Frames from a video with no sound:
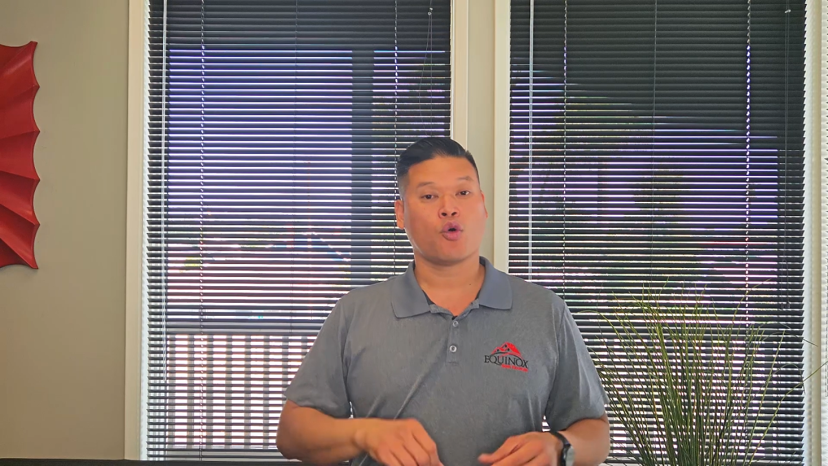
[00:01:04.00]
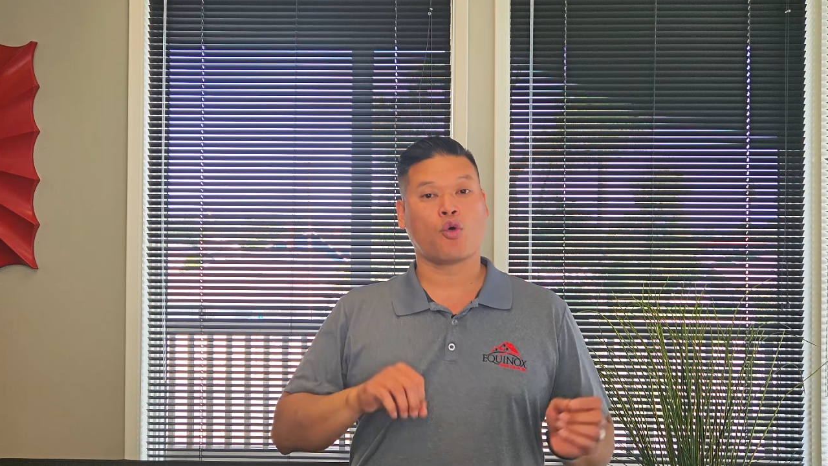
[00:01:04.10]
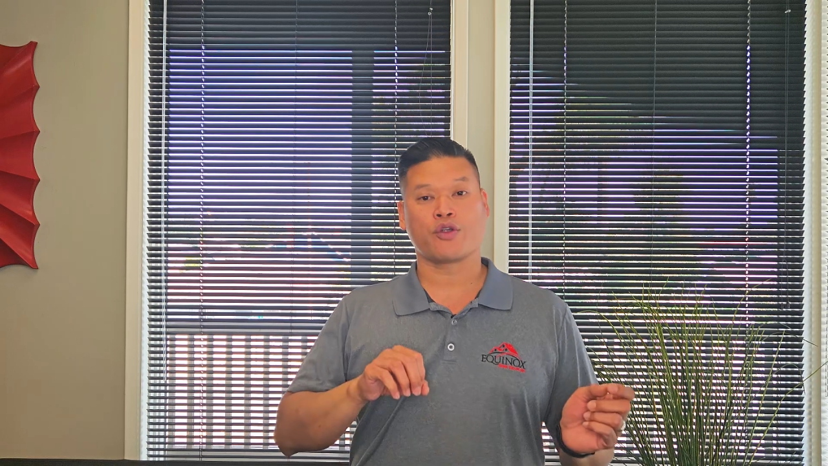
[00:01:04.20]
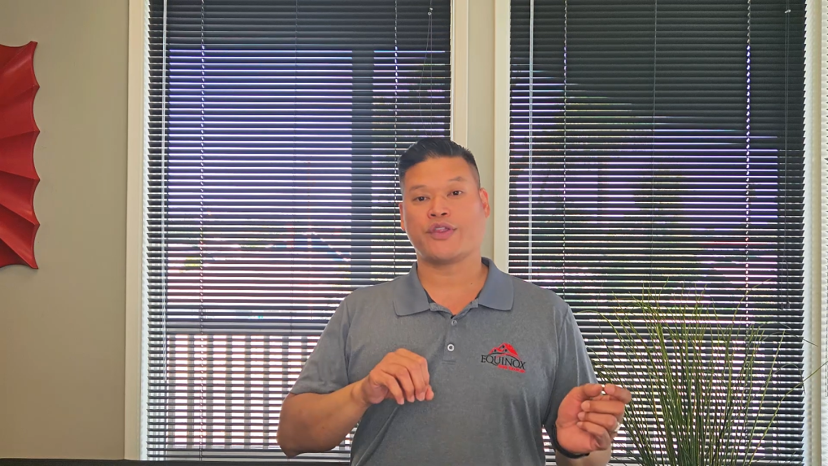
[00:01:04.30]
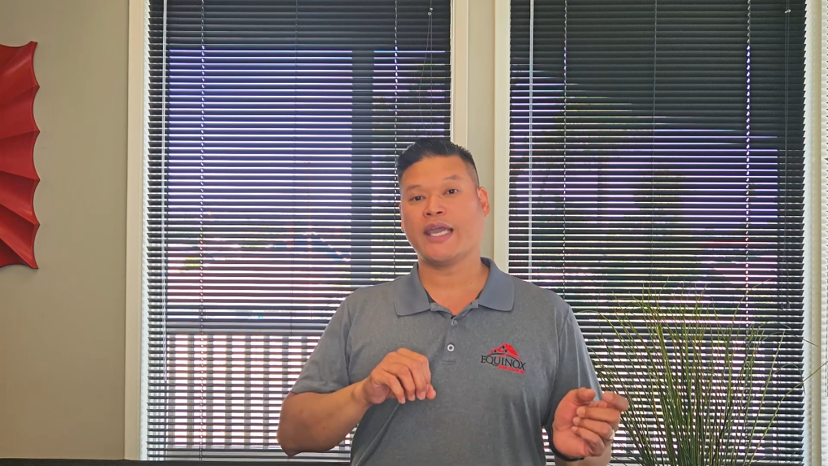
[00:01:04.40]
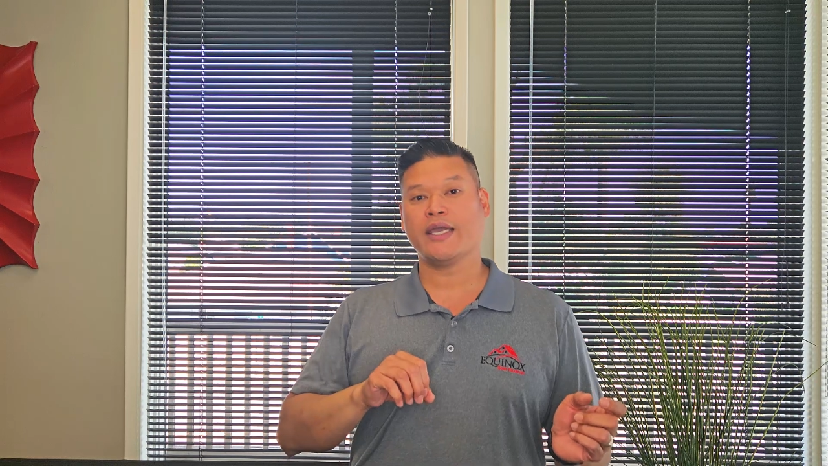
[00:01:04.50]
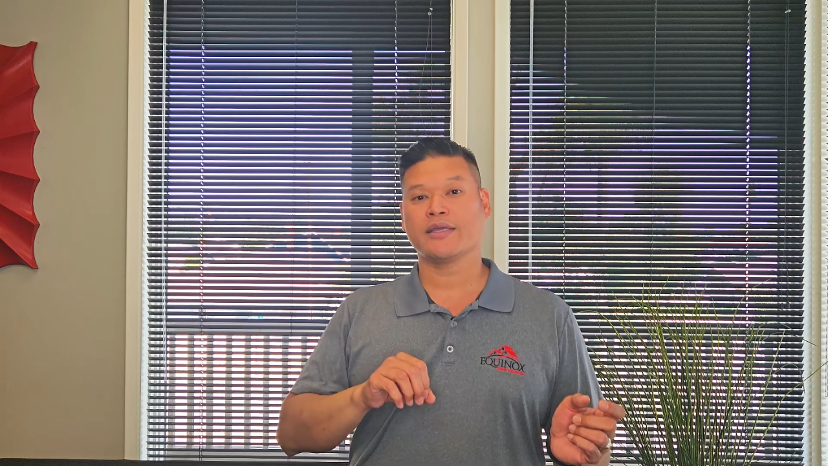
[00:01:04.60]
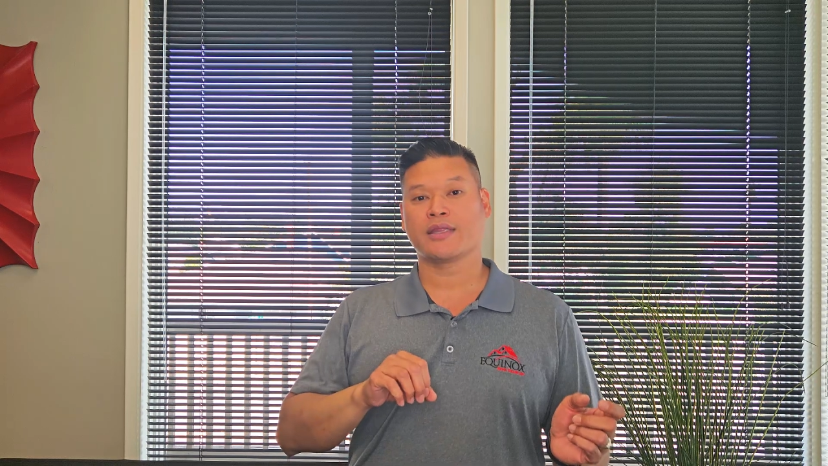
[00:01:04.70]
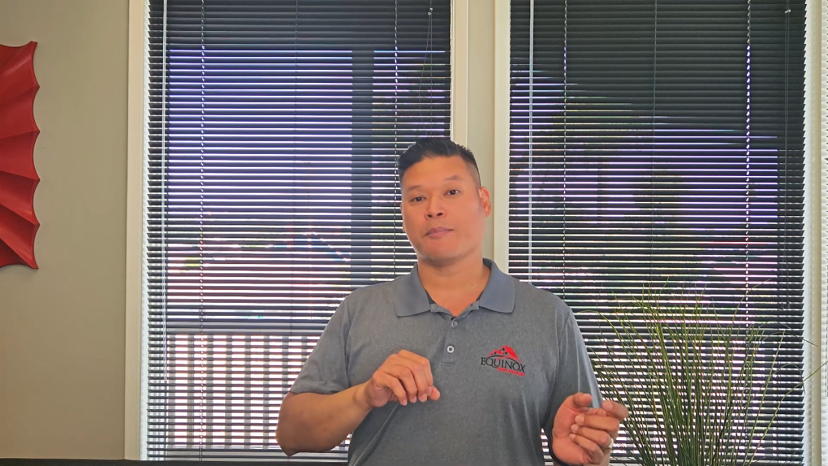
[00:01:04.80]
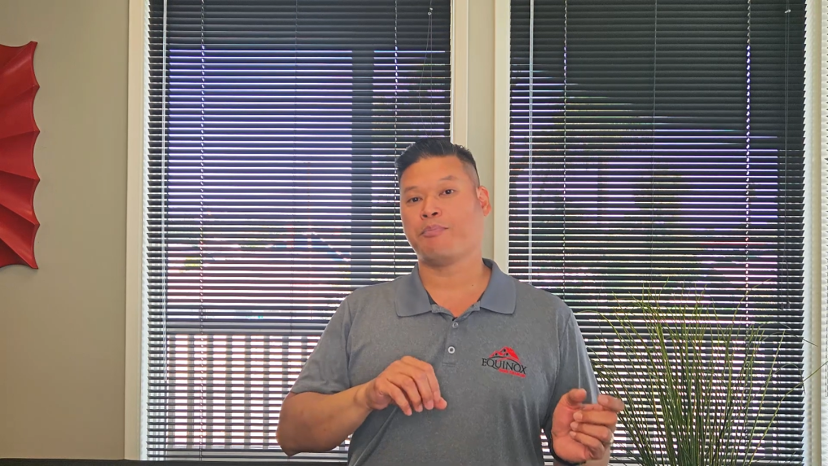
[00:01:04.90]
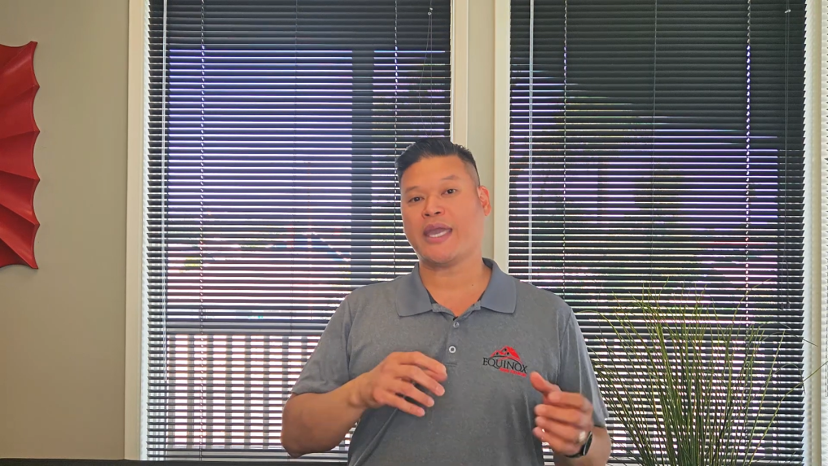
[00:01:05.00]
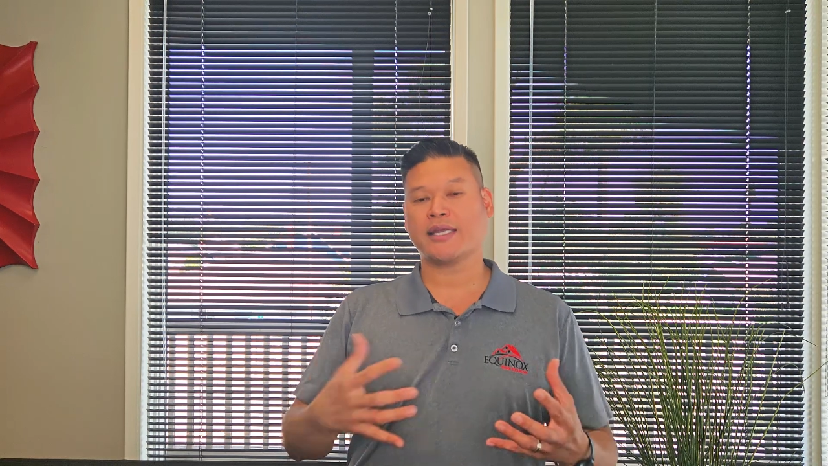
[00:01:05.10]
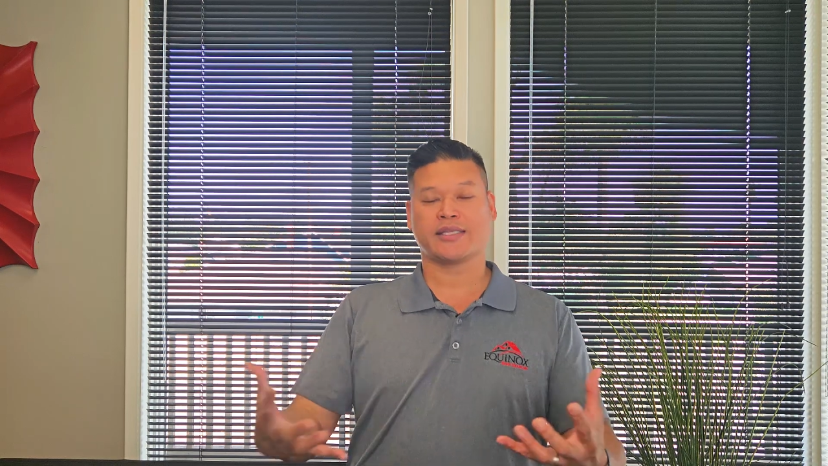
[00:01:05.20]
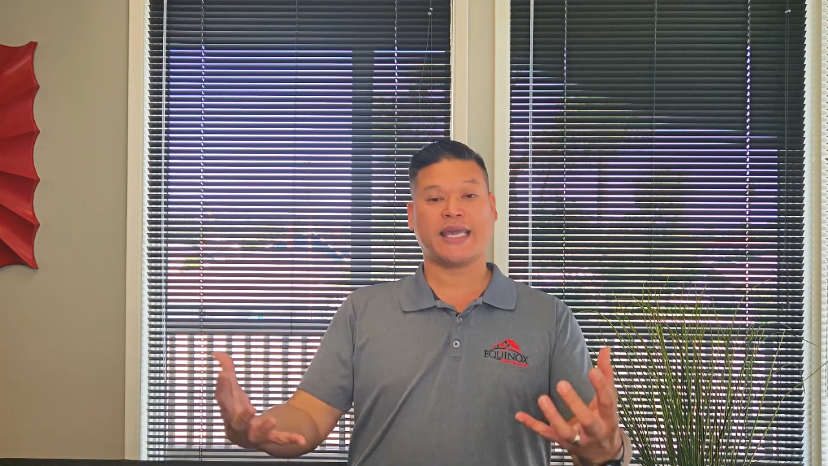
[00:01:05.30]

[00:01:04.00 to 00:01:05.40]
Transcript: or the bank